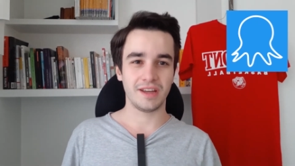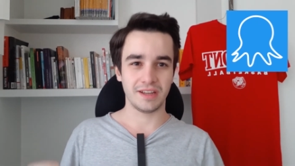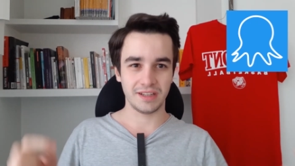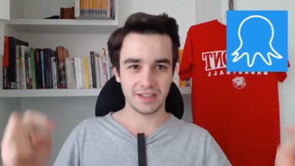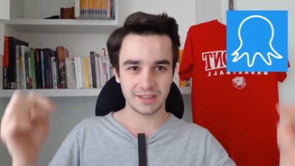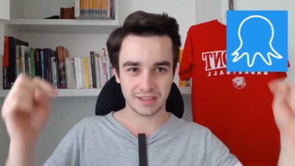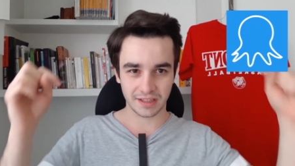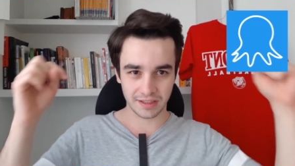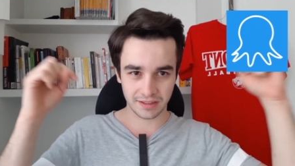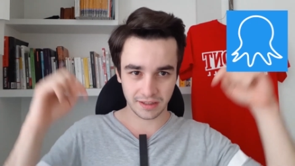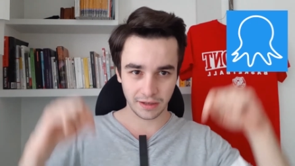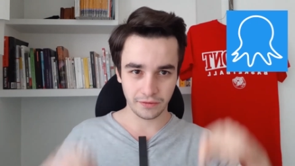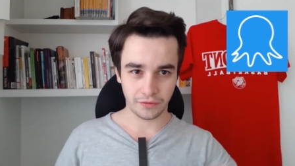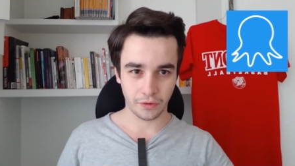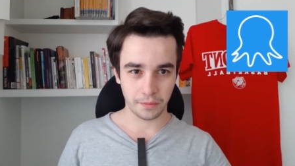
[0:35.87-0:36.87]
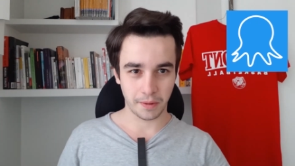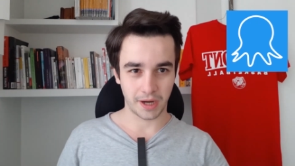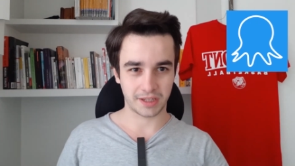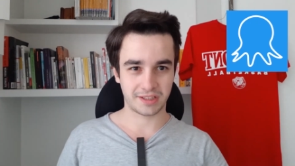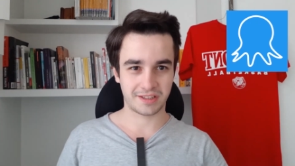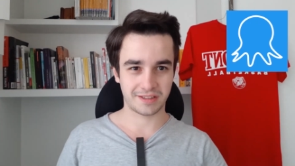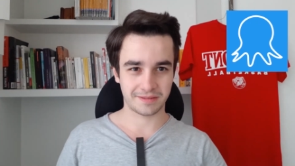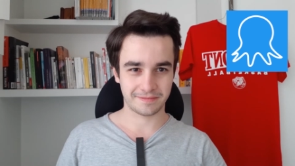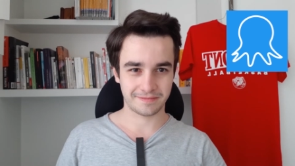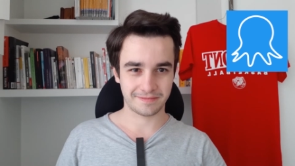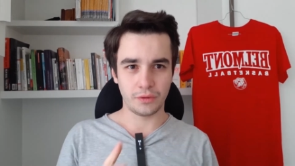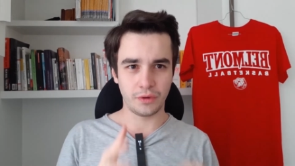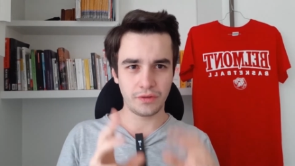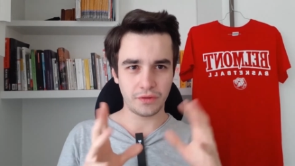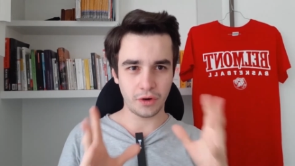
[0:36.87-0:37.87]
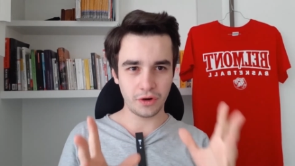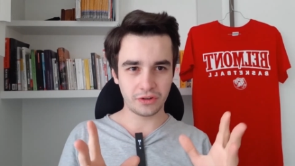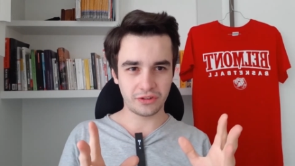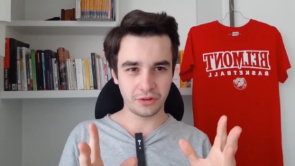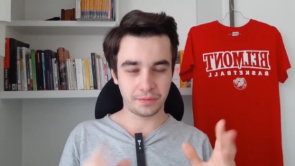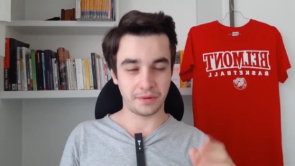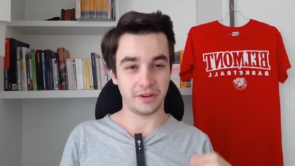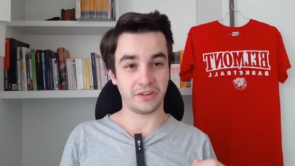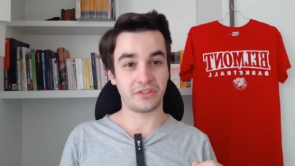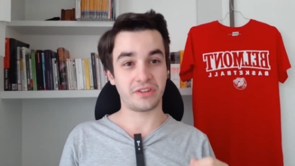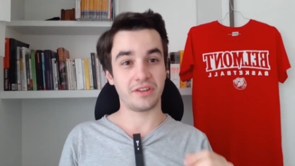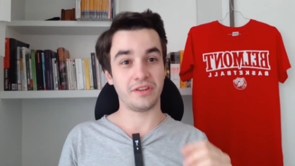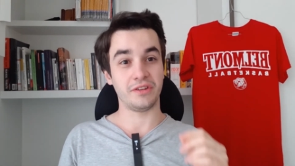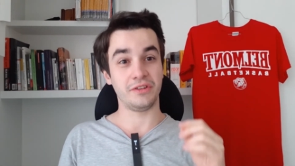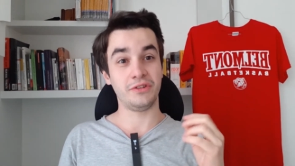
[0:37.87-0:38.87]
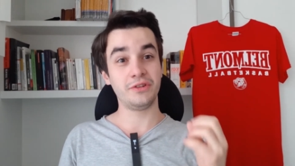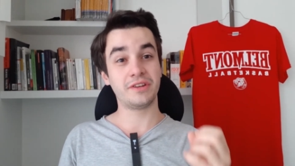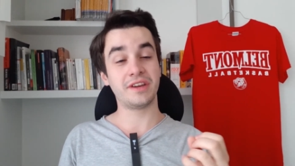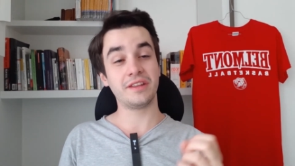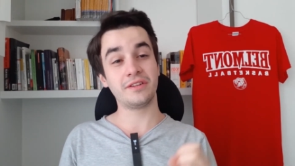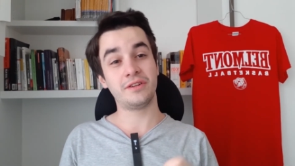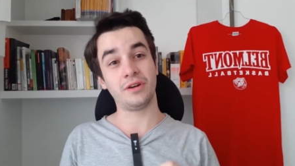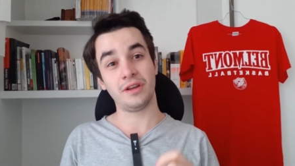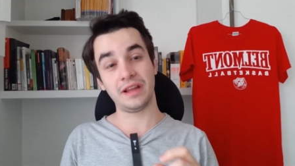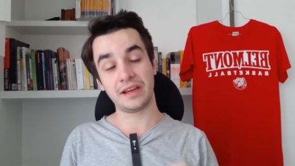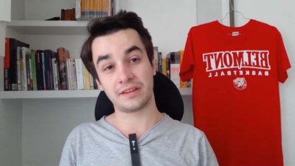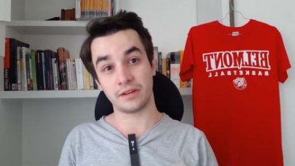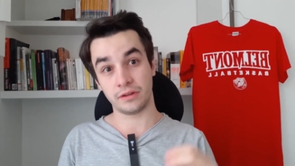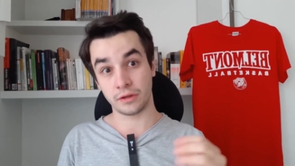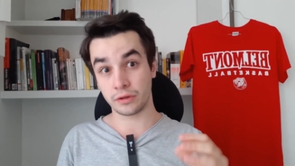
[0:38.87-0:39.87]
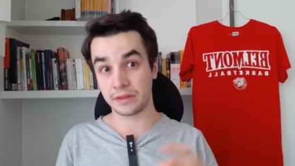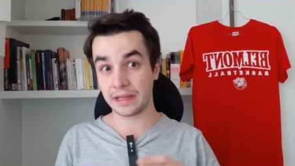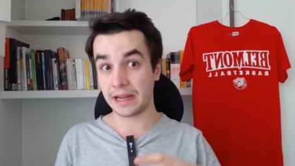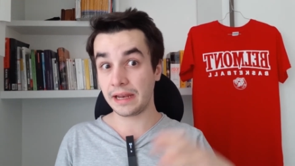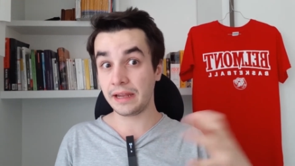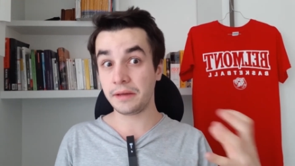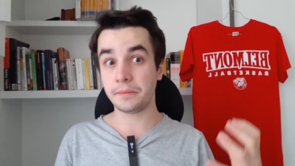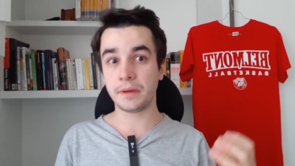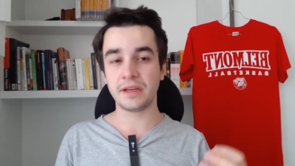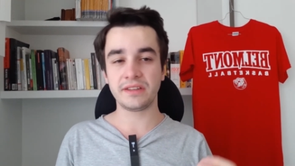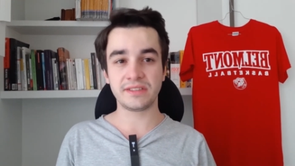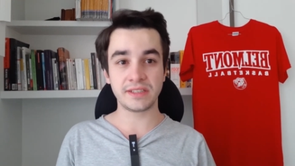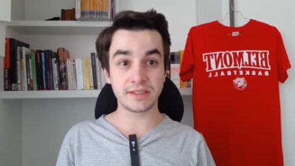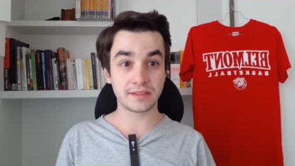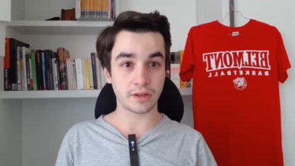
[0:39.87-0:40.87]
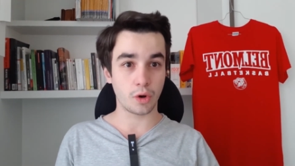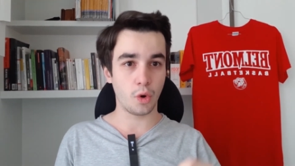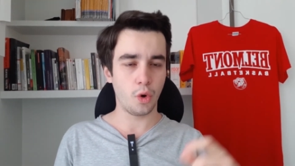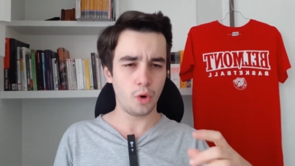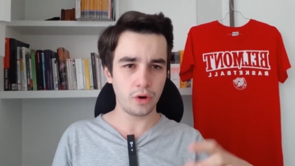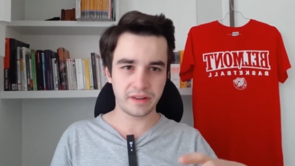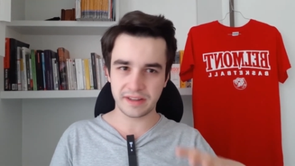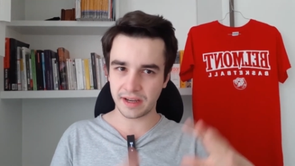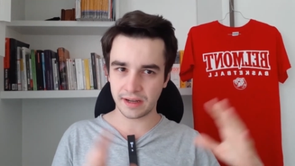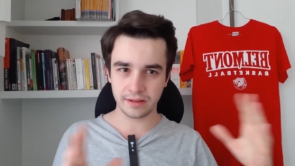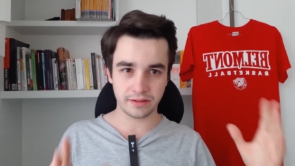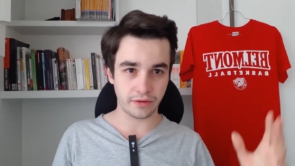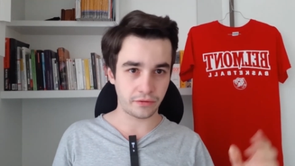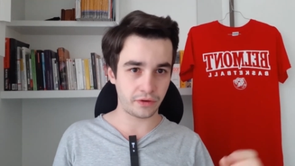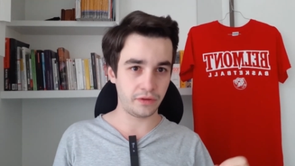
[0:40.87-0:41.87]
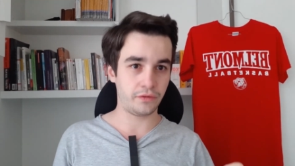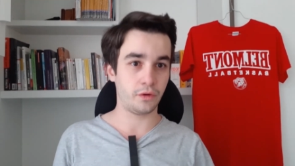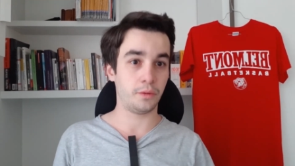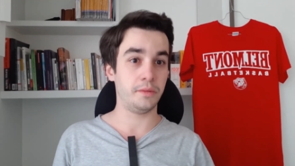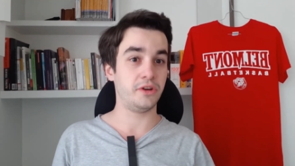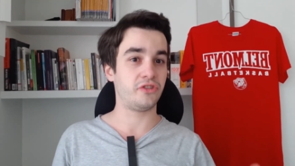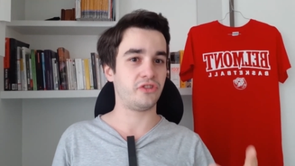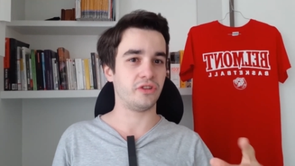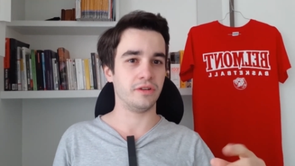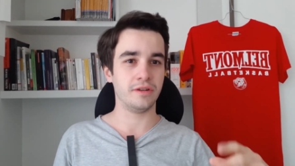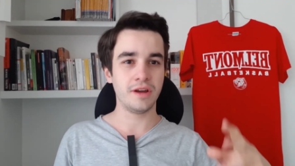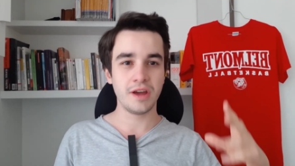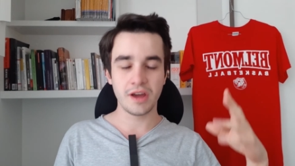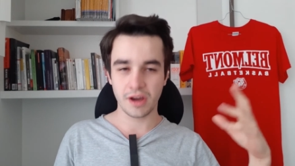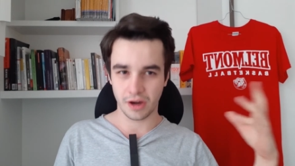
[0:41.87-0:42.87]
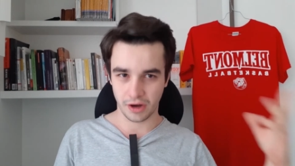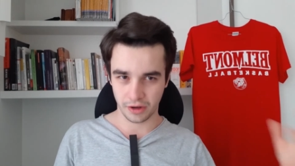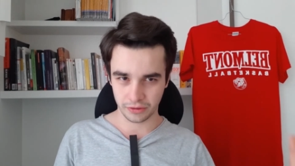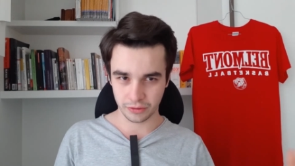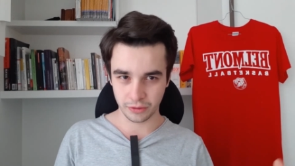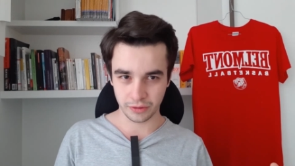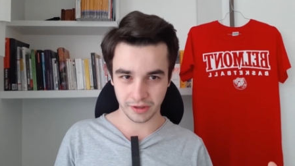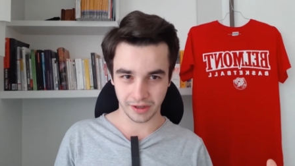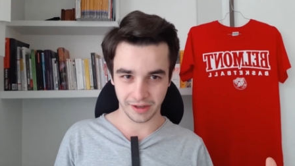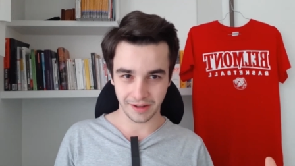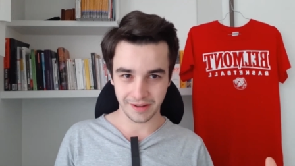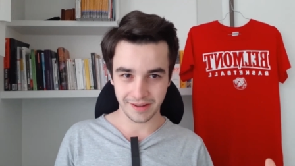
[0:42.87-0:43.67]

is in the info box. With Octoparse, you can collect on a daily basis all kinds of information on Google.